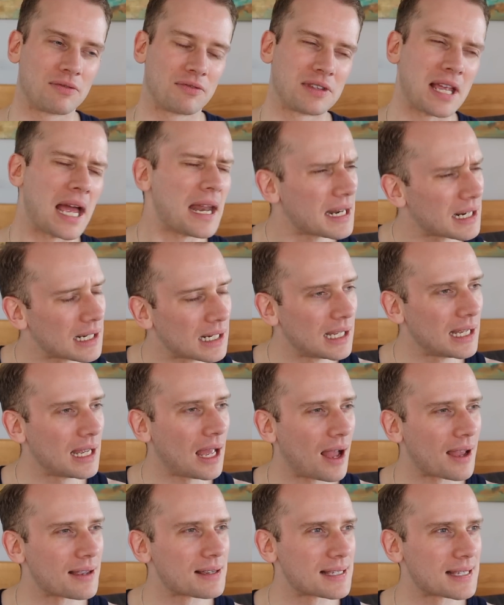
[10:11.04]
Technically,
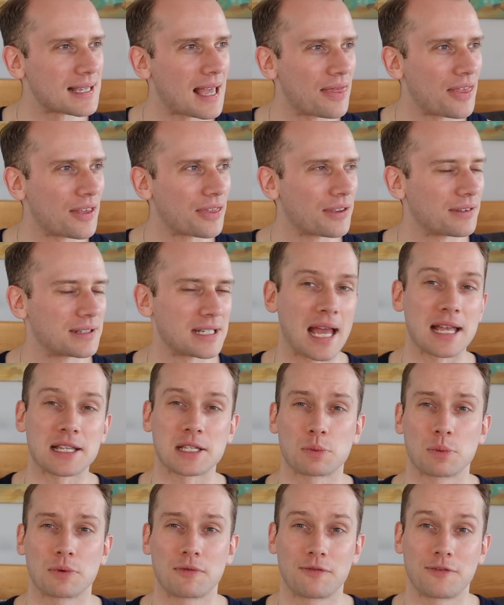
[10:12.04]
I said that the
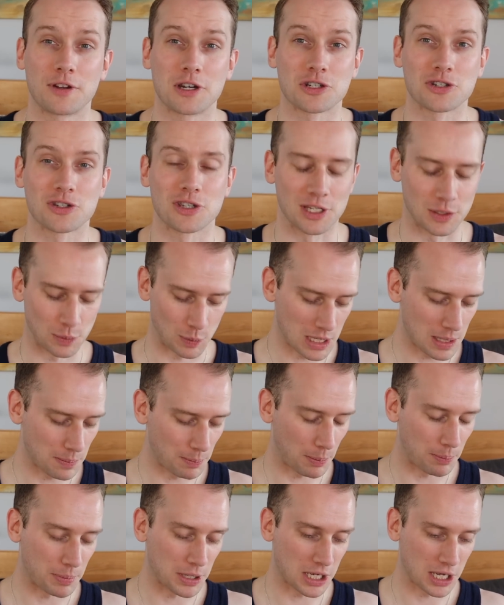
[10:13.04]
test would finish this week,
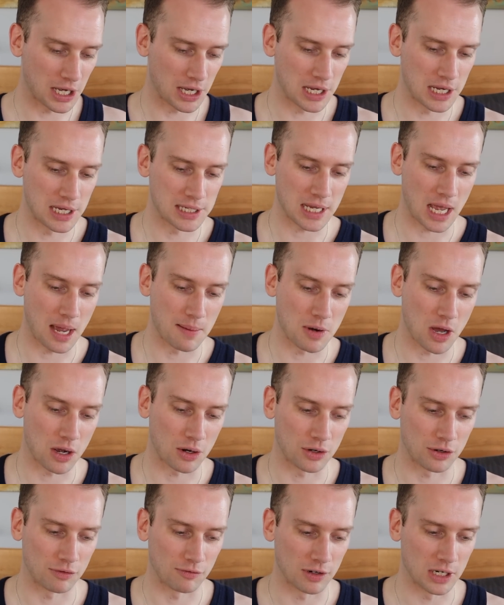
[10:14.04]
but because I'm not
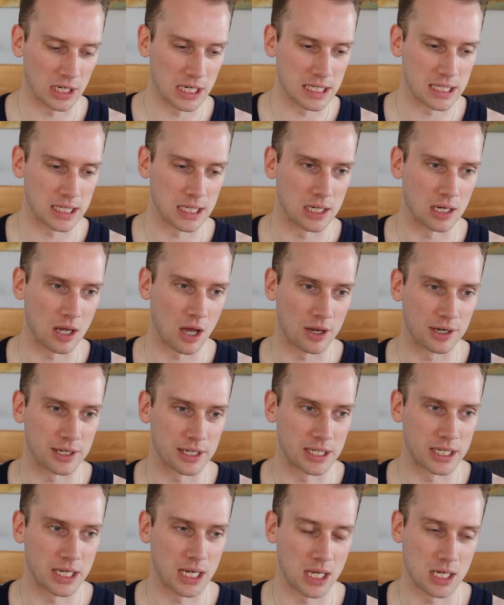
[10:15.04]
going to release it
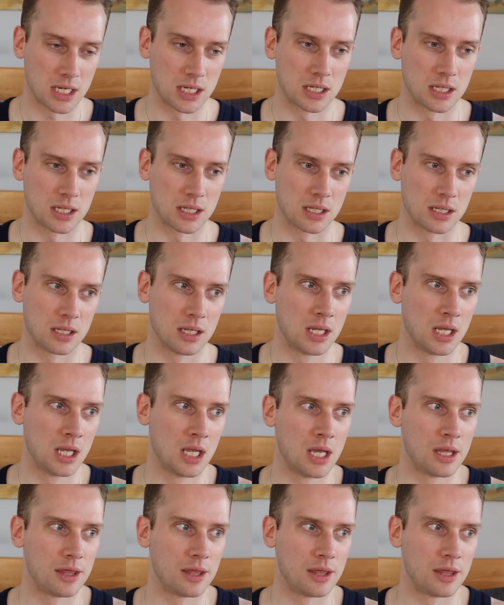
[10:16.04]
until